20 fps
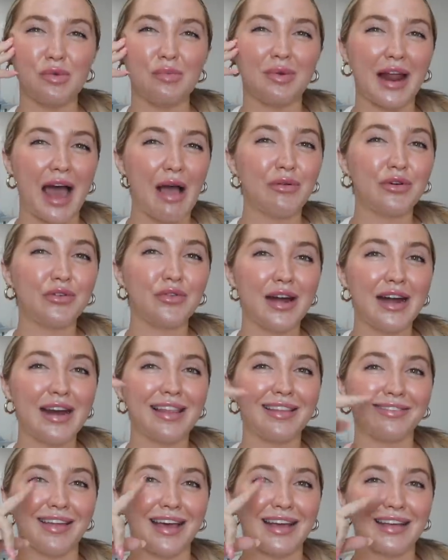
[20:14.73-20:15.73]
but I would rate
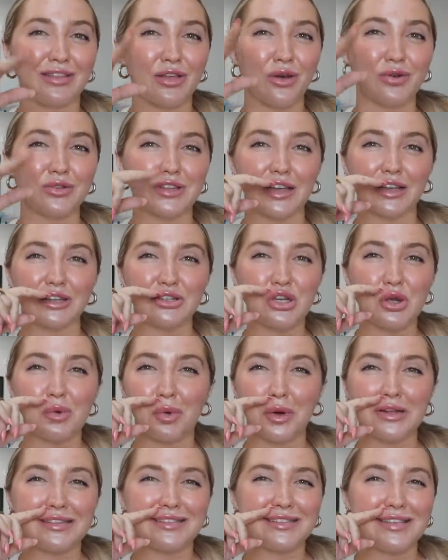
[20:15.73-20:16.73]
it like those like a
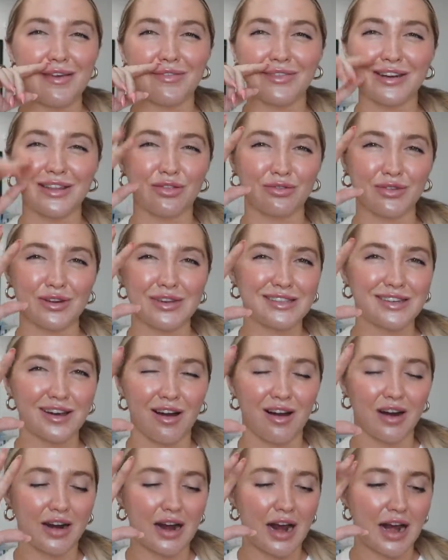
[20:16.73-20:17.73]
2.7, three
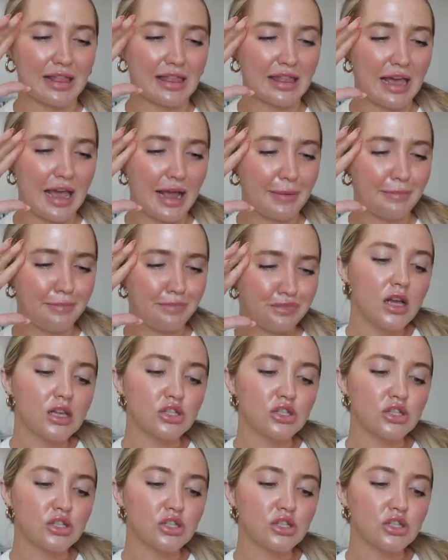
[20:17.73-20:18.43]
star kind of thing.